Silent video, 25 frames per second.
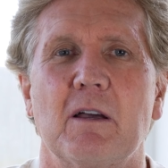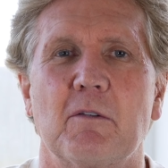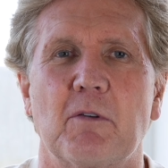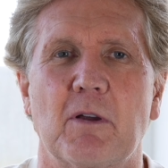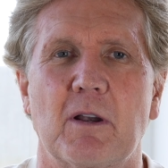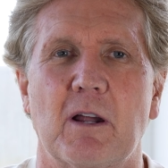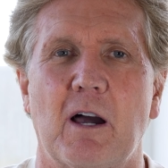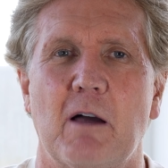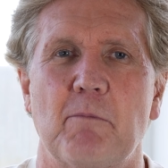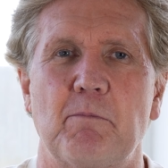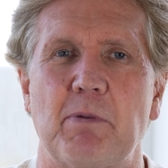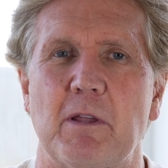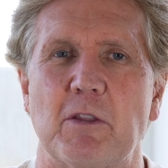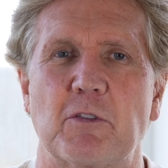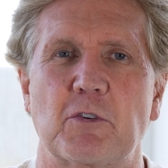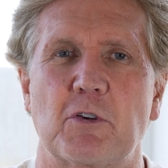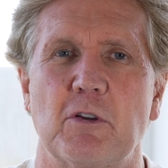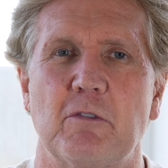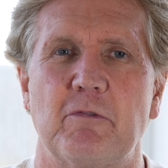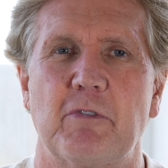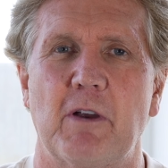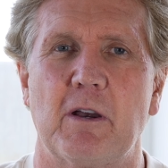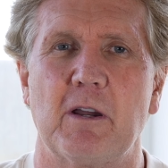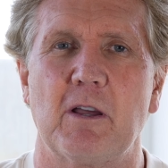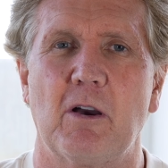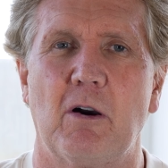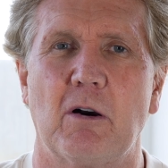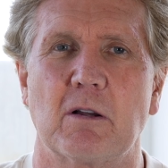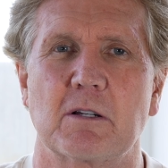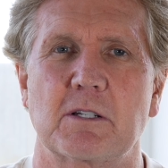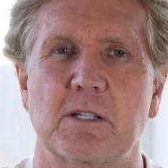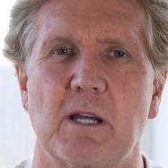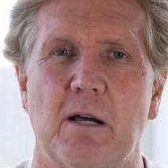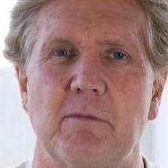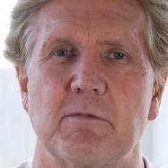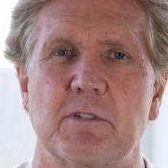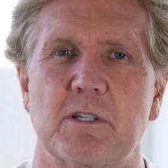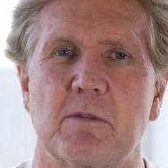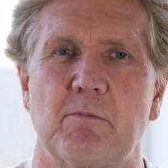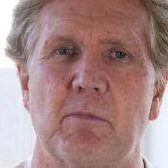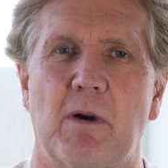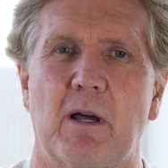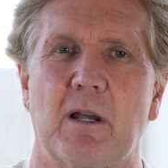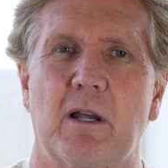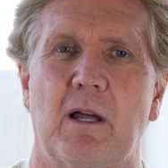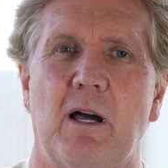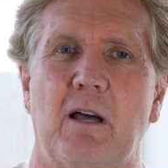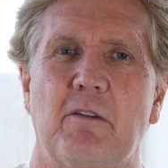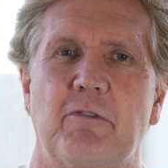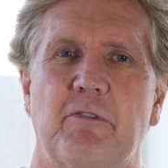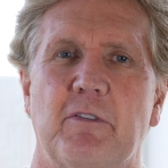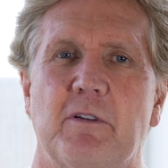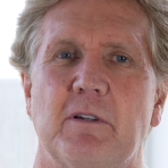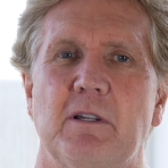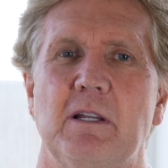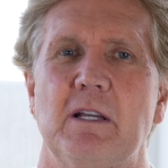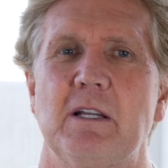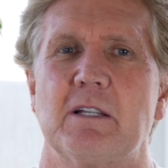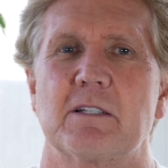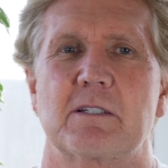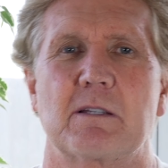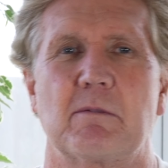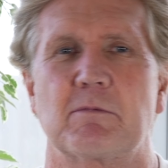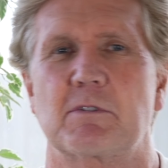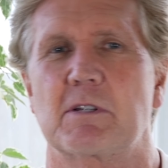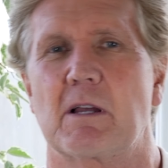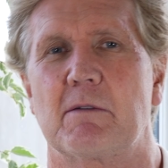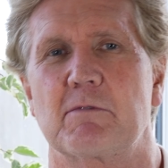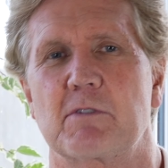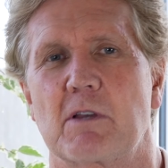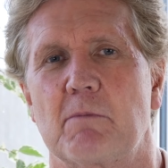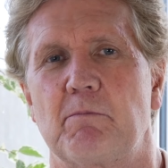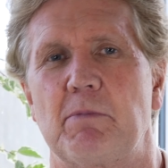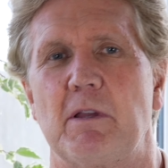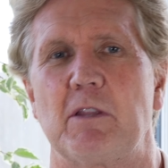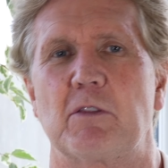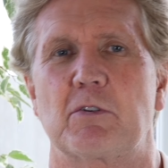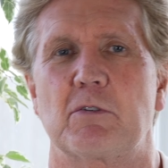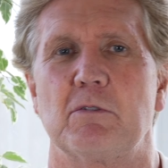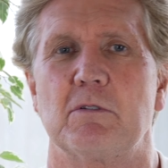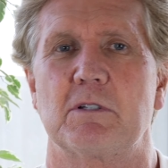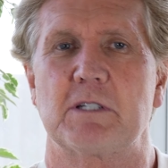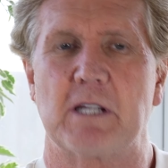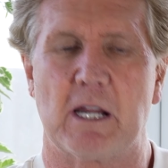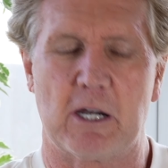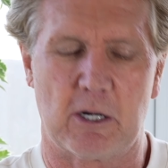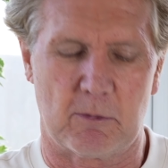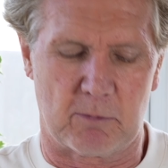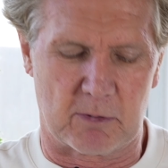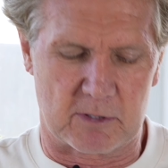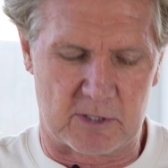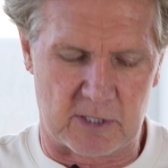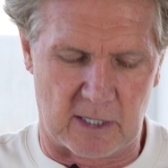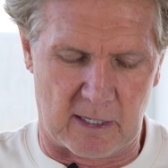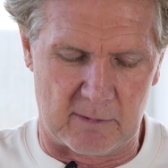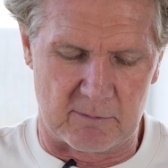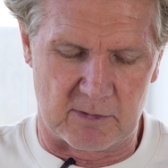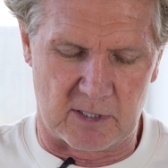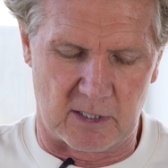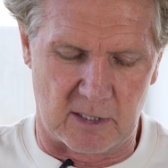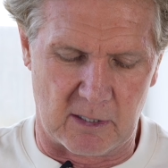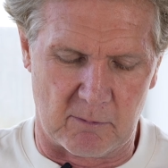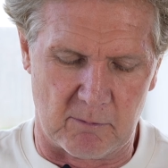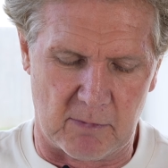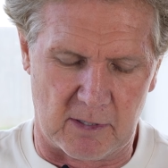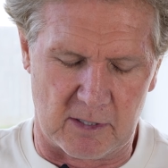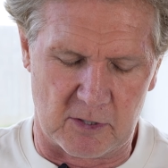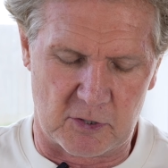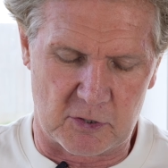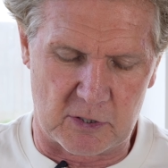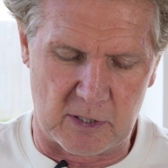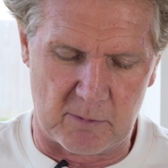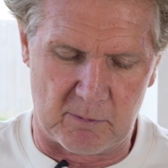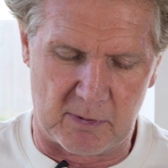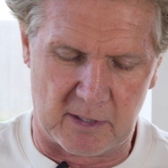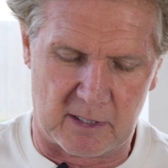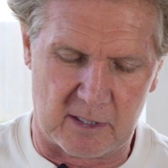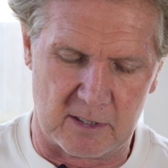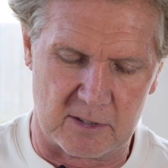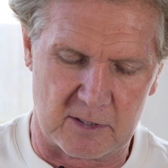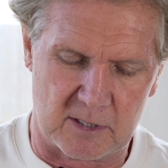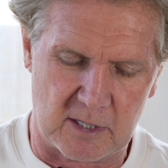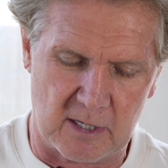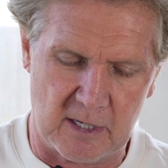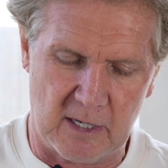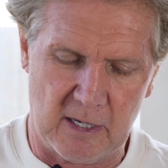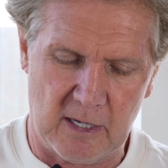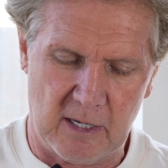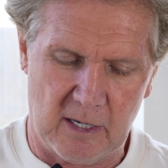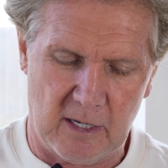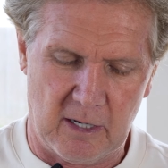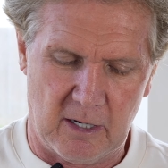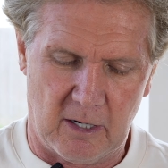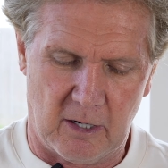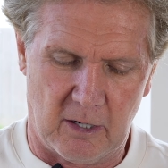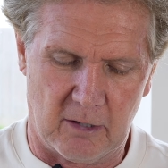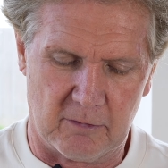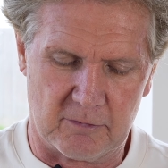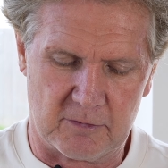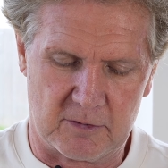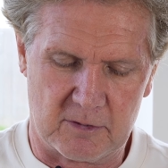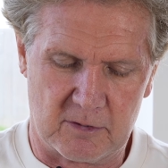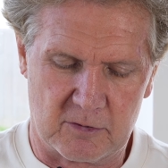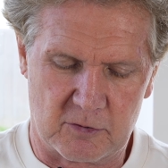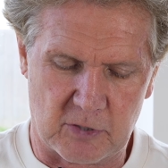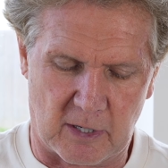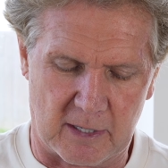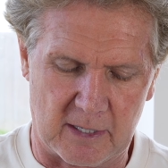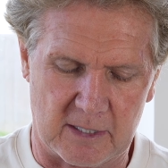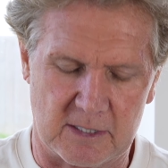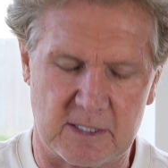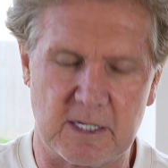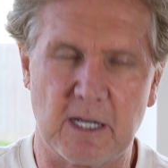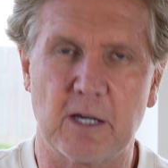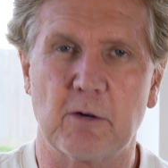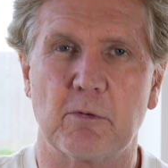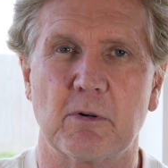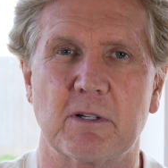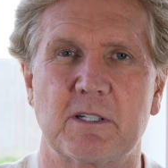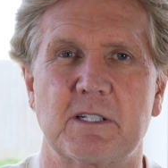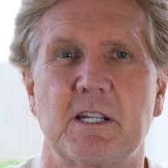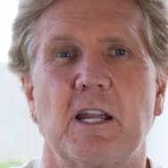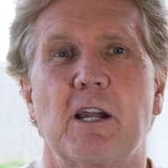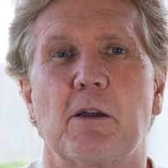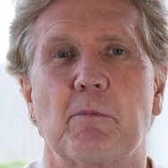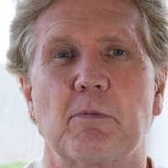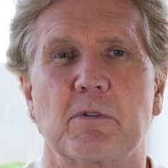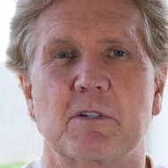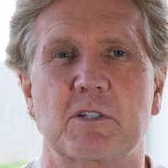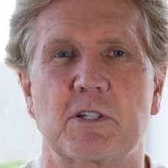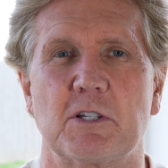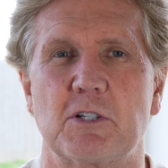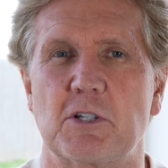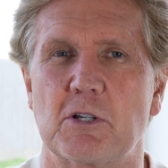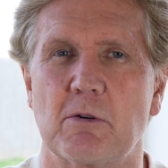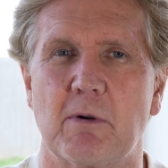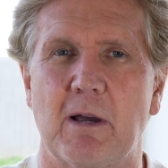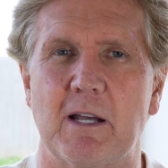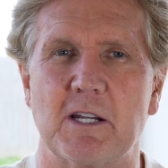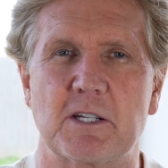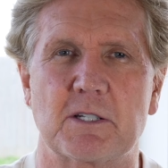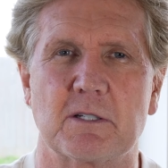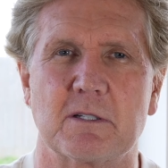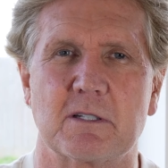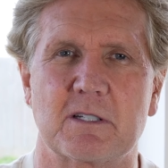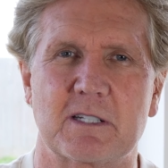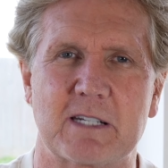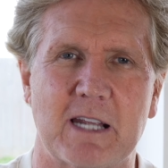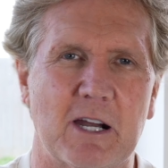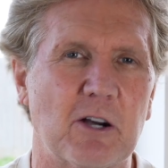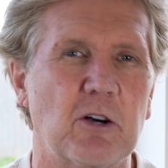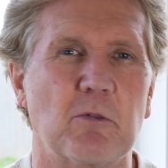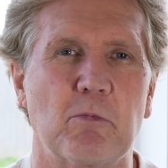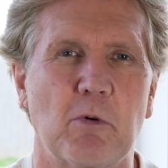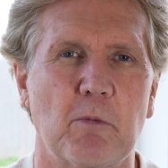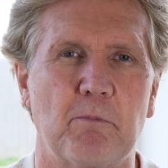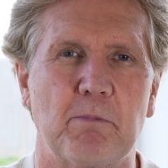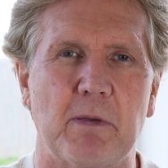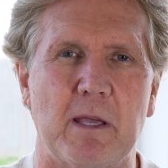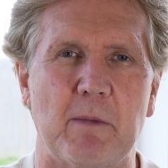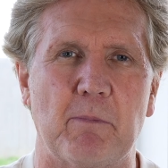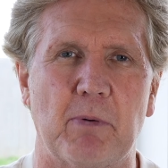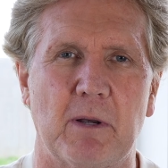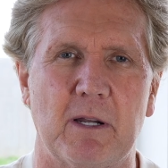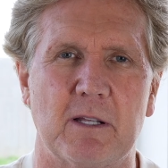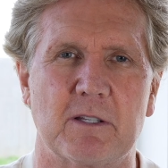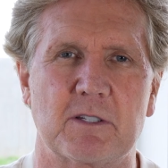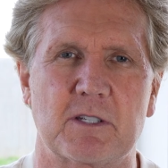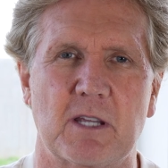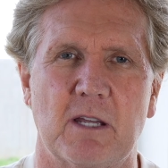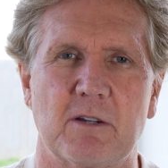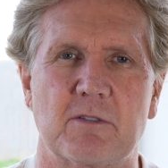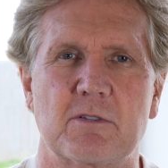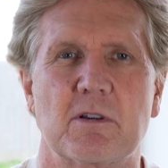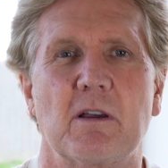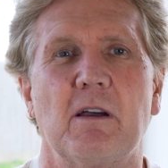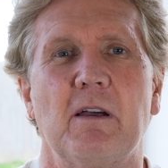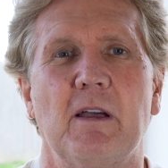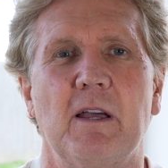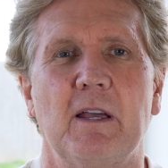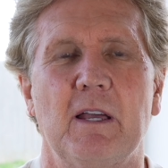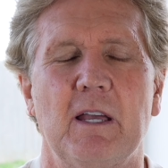And I've been through very hard times in my life, and sometimes I've been through terrible times in the ministry because of trying to deal with terrible situations, terrible people, et cetera.